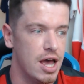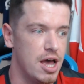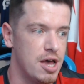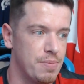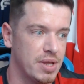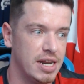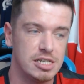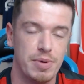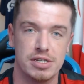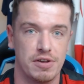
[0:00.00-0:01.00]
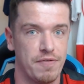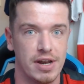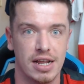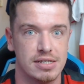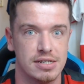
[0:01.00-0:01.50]
um, you need to be able to
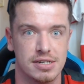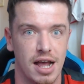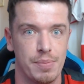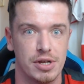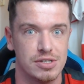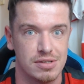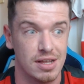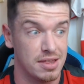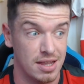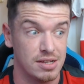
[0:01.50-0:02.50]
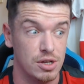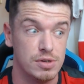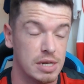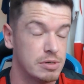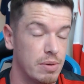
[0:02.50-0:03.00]
defend against this side because they do
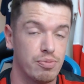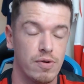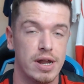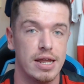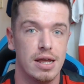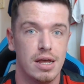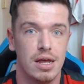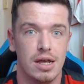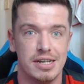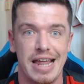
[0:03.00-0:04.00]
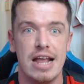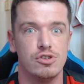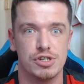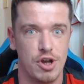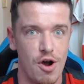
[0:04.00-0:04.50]
seem to be pretty
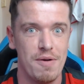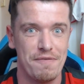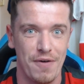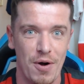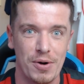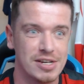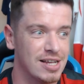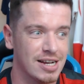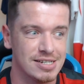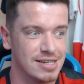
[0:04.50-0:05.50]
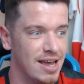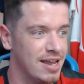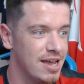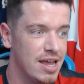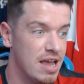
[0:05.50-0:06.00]
dangerous going forward because, like I
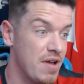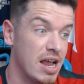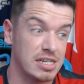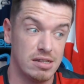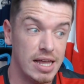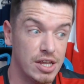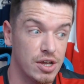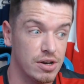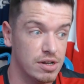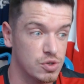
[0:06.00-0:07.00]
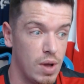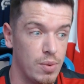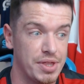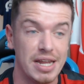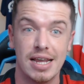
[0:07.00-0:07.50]
say, against Lincoln as well,
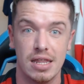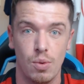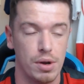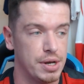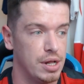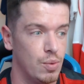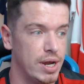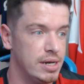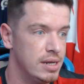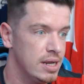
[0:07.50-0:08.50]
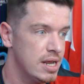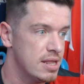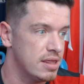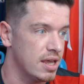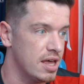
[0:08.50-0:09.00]
where they did get the 1 0 win,
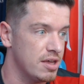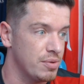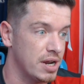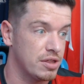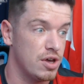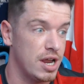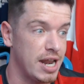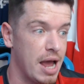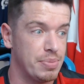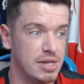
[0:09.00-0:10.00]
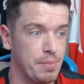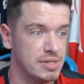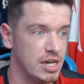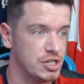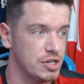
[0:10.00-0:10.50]
they, uh, they only had 39%
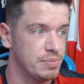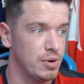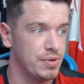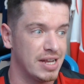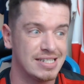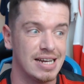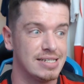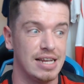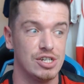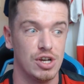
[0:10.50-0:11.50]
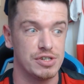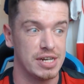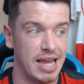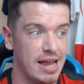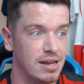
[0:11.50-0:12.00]
possession, but they had 16 shots
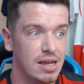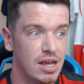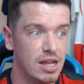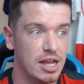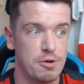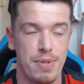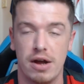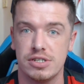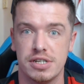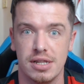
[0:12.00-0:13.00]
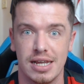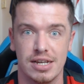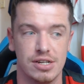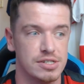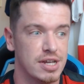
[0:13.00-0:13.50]
again in comparison to
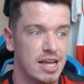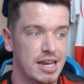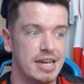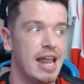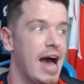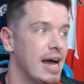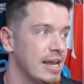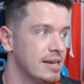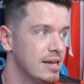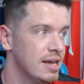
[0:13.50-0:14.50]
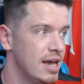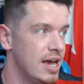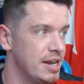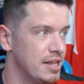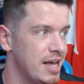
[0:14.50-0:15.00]
Lincoln's 9.
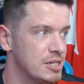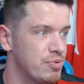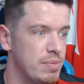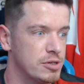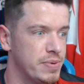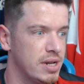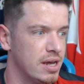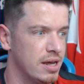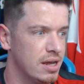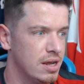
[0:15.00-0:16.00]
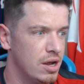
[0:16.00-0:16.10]
And that's pretty much been a,